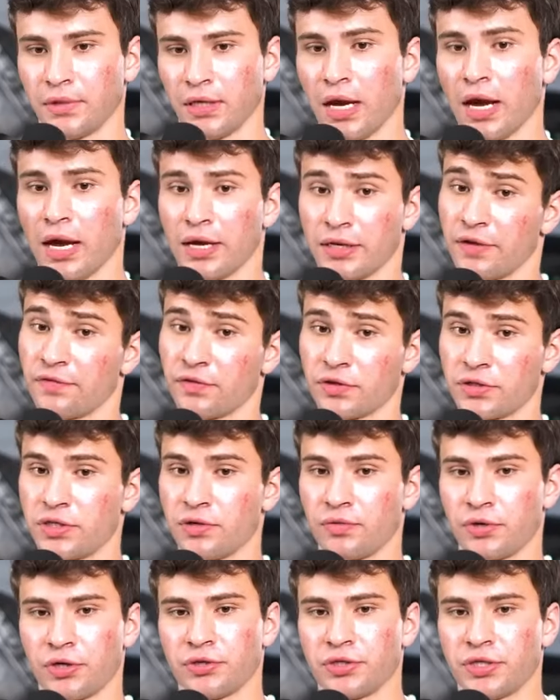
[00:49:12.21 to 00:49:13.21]
yeah, I definitely
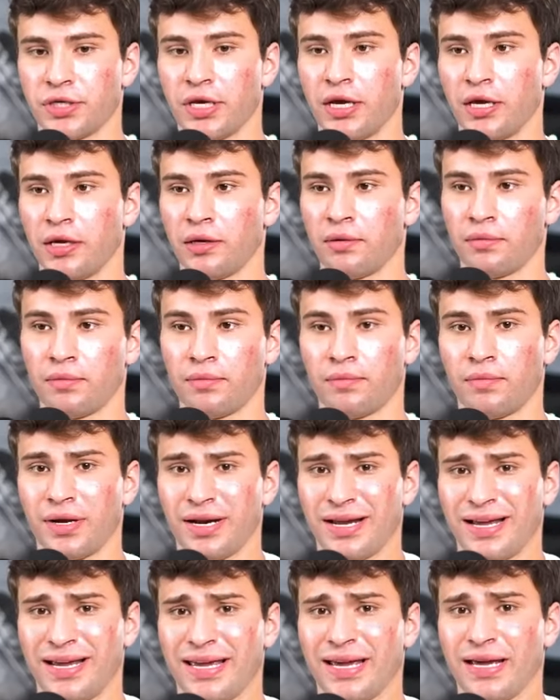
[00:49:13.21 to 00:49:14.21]
see what you're saying.
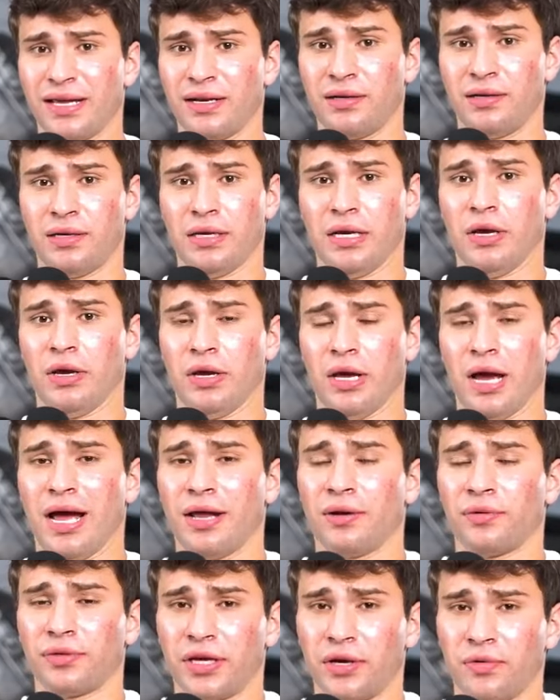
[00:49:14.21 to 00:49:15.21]
But again, it,
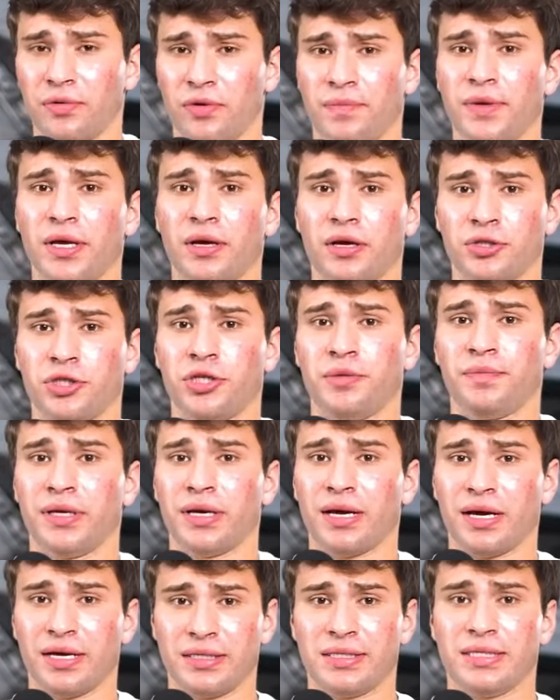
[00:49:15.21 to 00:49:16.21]
I don't think it would be on
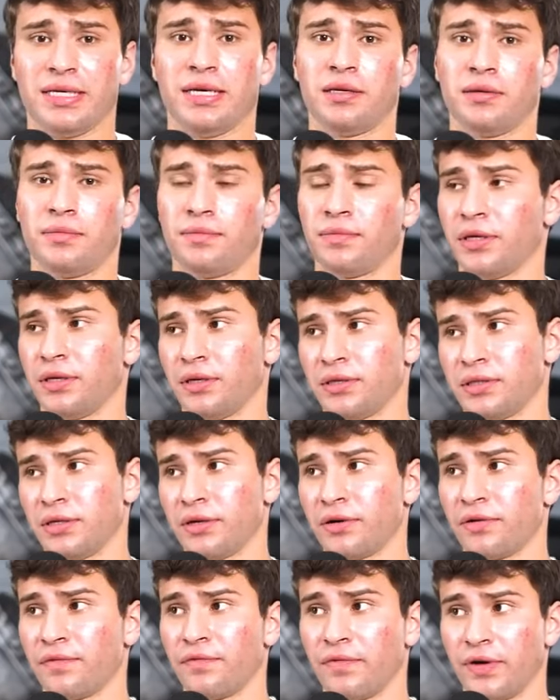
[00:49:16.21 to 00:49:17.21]
GPI's end because
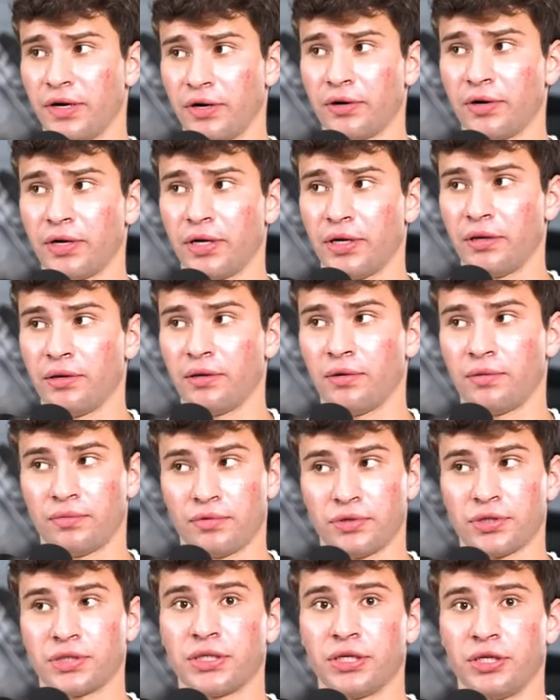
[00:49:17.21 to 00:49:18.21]
they're very
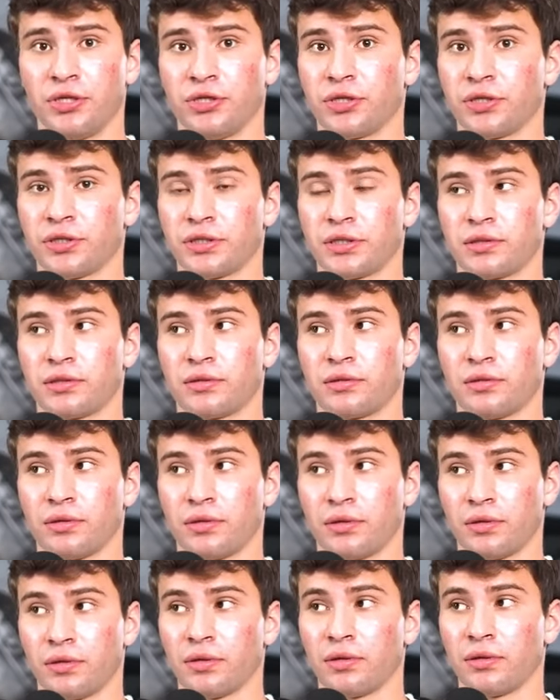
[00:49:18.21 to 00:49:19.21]
prestigious,
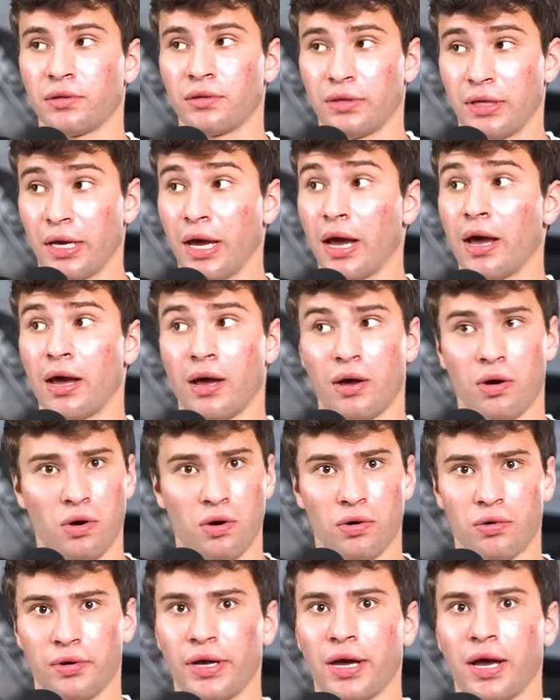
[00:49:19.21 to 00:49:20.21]
reputable company. Yeah.
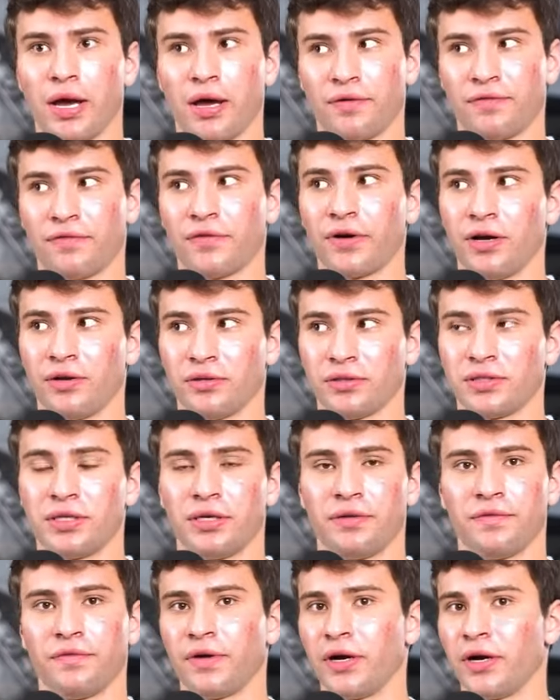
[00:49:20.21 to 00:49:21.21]
Okay. Oh yeah, for
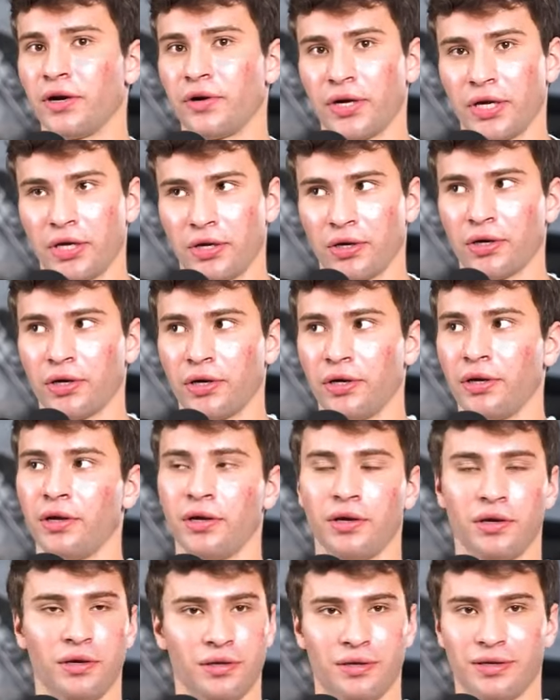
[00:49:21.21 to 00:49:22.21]
LT, very good.
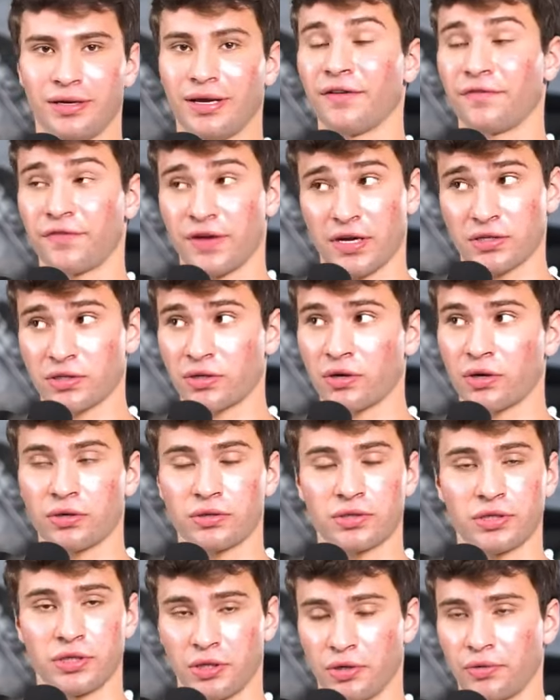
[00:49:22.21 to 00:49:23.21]
They got fast
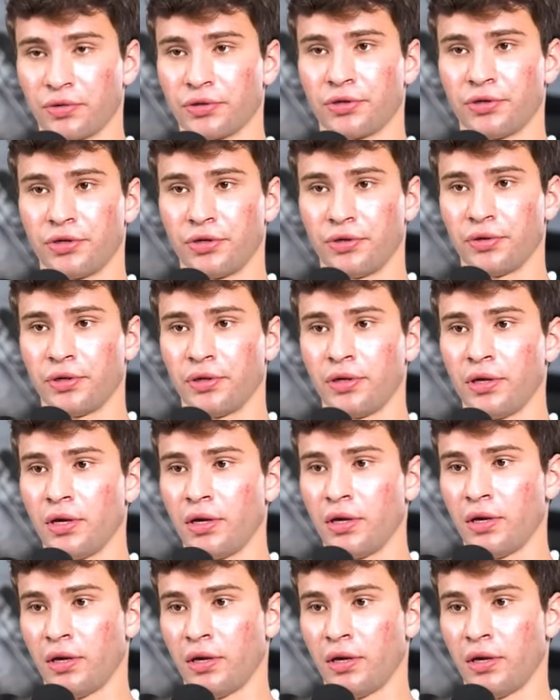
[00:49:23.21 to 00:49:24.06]
cars. They know what they're doing